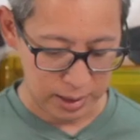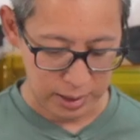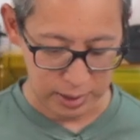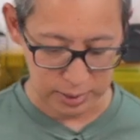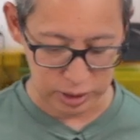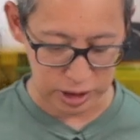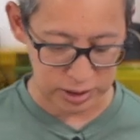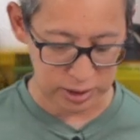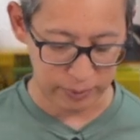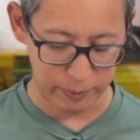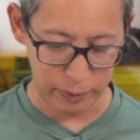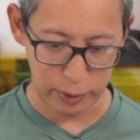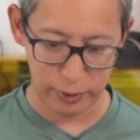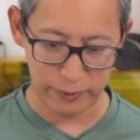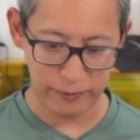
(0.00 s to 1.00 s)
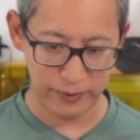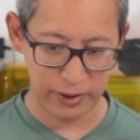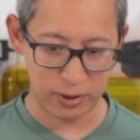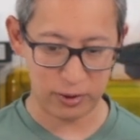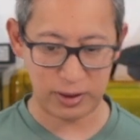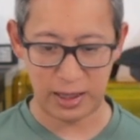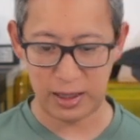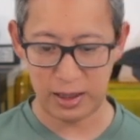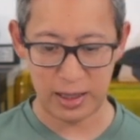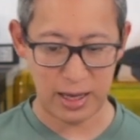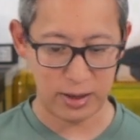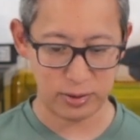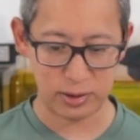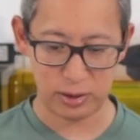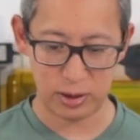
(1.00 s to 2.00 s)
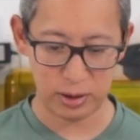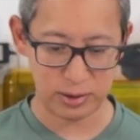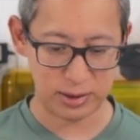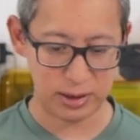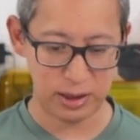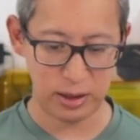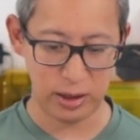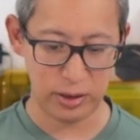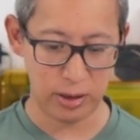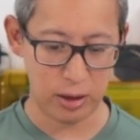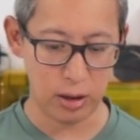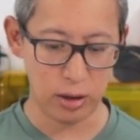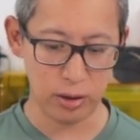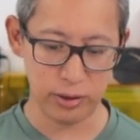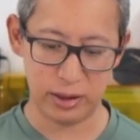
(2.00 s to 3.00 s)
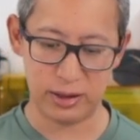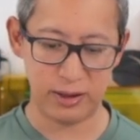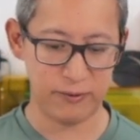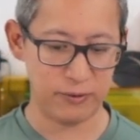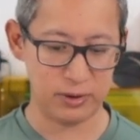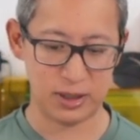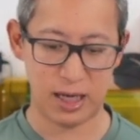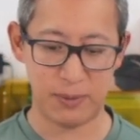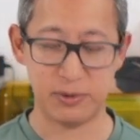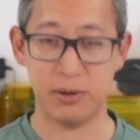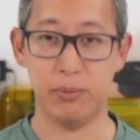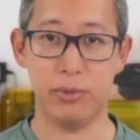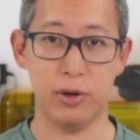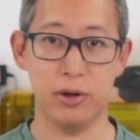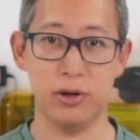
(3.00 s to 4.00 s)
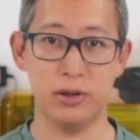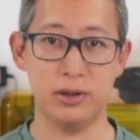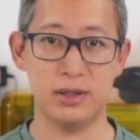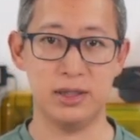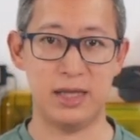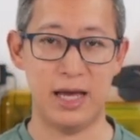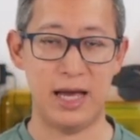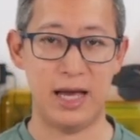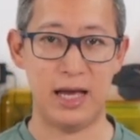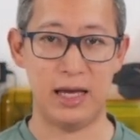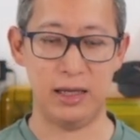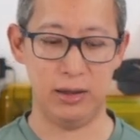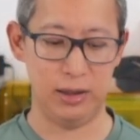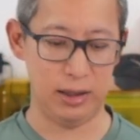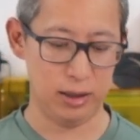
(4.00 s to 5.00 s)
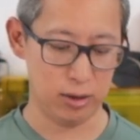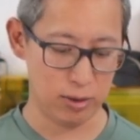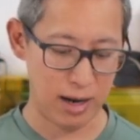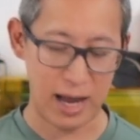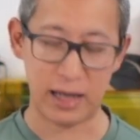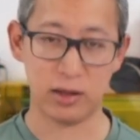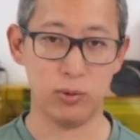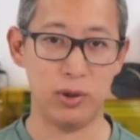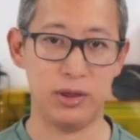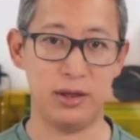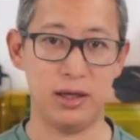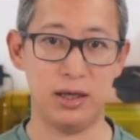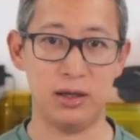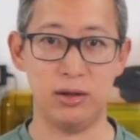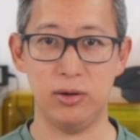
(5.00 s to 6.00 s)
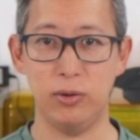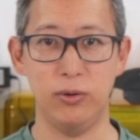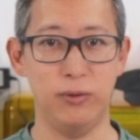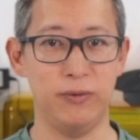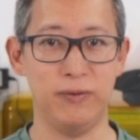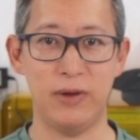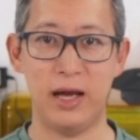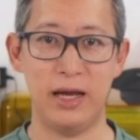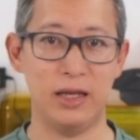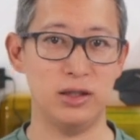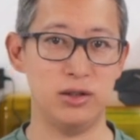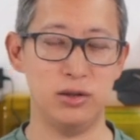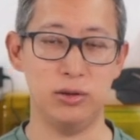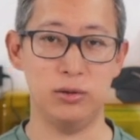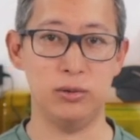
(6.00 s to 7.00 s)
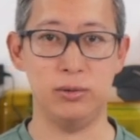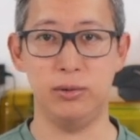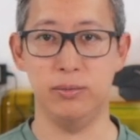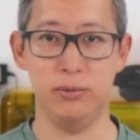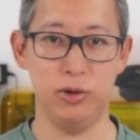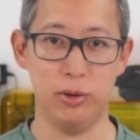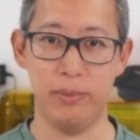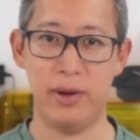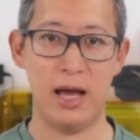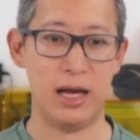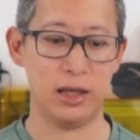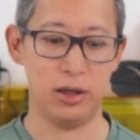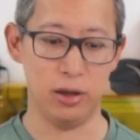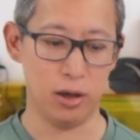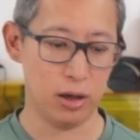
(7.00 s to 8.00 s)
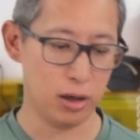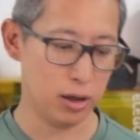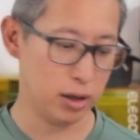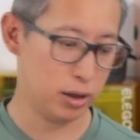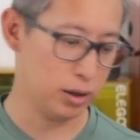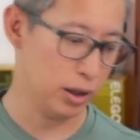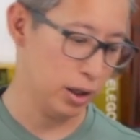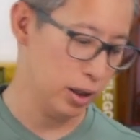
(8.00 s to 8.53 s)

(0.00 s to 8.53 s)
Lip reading: just a bird feeder that allows you to see all the different types of birds that interact with it, who fly into your backyard,